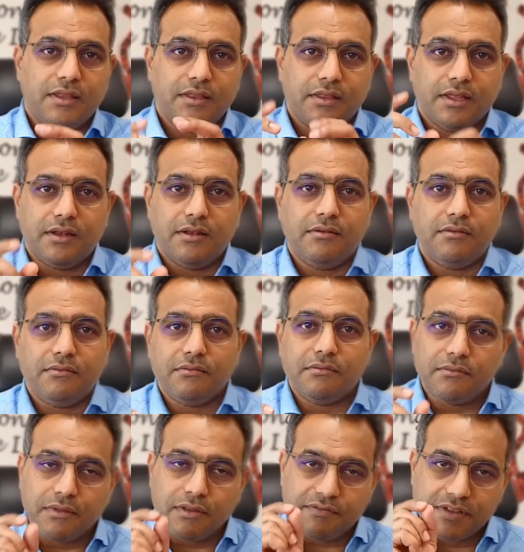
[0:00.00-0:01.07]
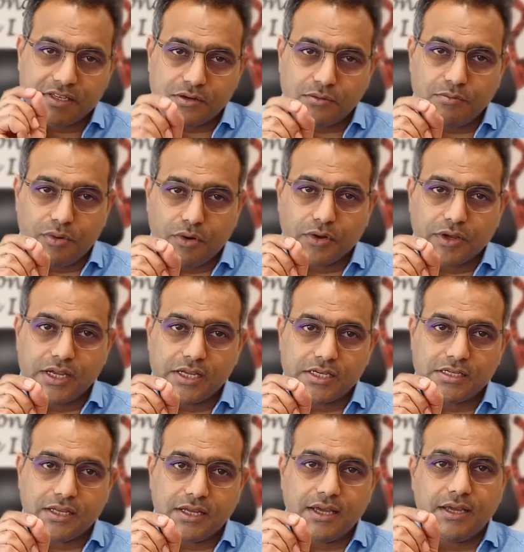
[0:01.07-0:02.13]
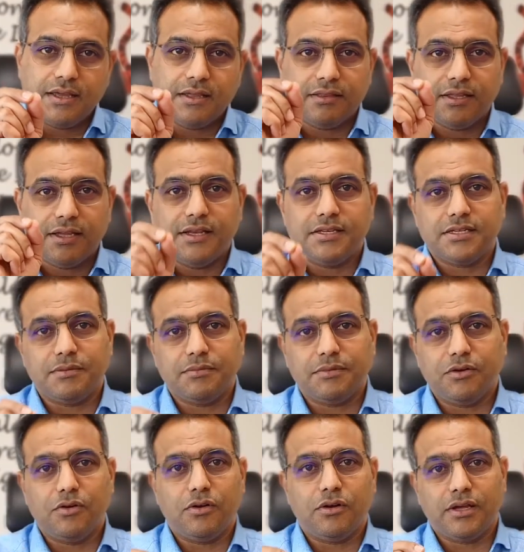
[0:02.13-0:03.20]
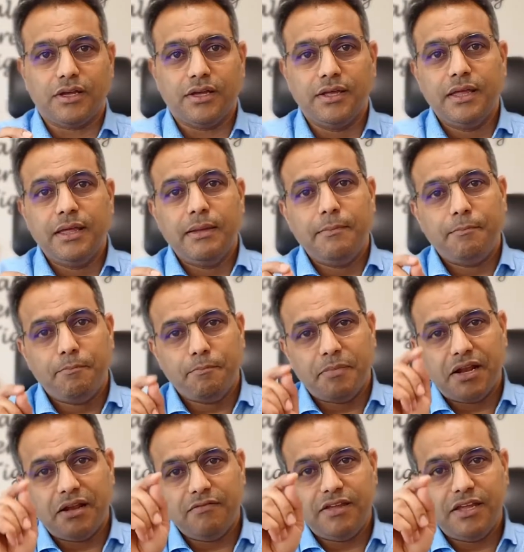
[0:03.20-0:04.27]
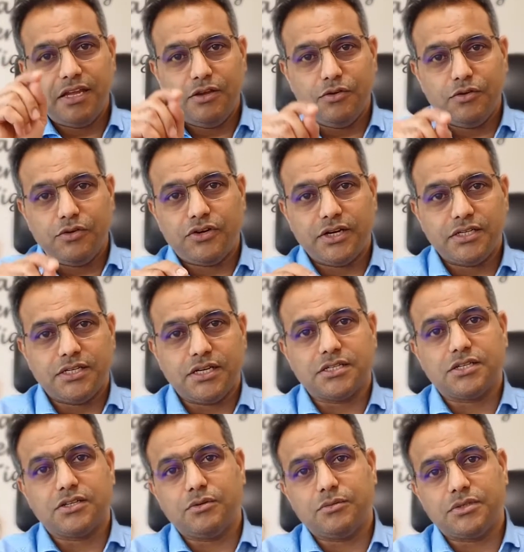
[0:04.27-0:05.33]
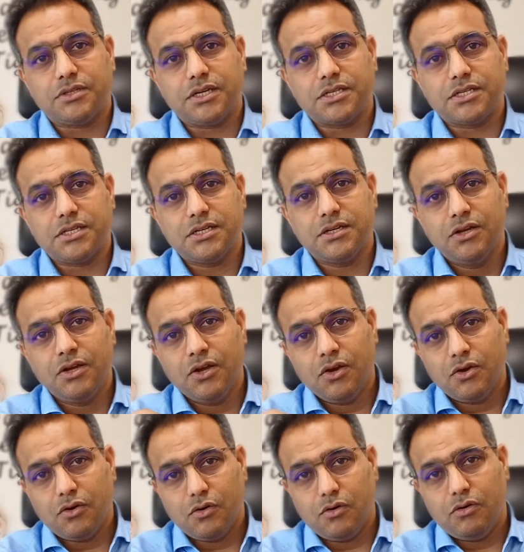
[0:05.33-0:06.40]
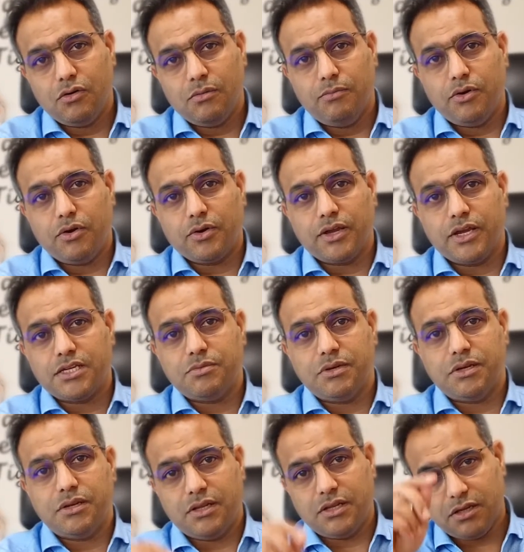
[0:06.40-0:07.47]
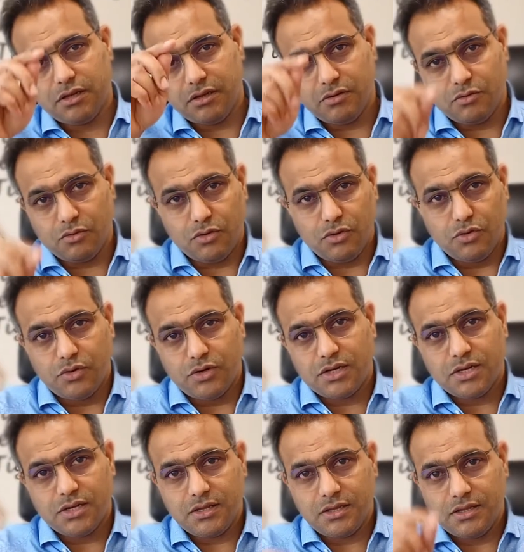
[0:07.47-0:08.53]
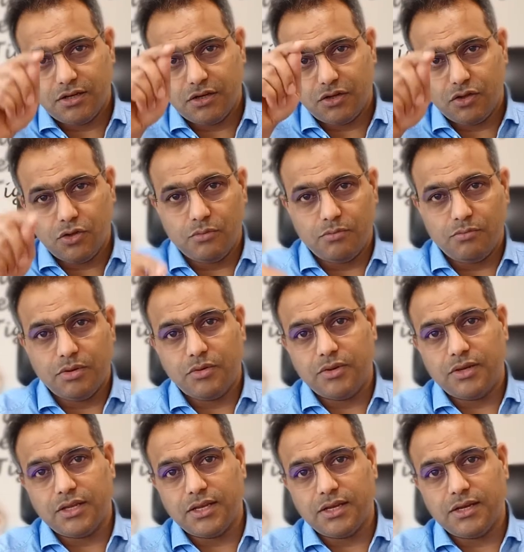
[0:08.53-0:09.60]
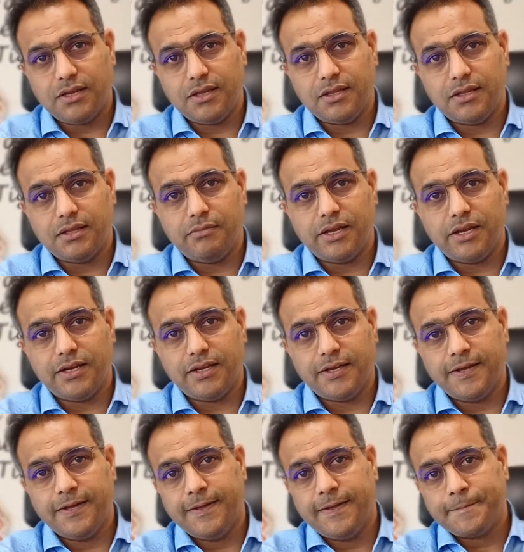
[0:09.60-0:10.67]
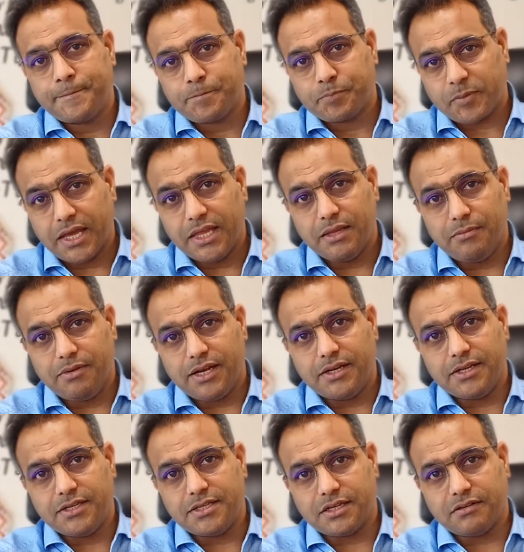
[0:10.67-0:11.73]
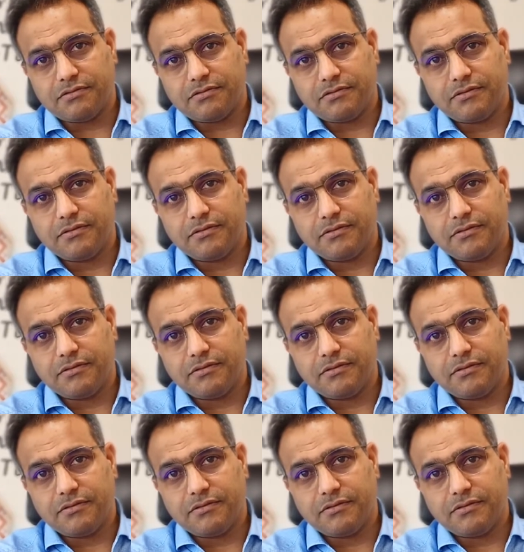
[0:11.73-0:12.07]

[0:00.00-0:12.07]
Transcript: Then if there's a blockage there, then it's something called a pelvic-ureteric junction obstruction, or a blockage between the ureter, the tube between the kidney and the bladder, and the bladder itself.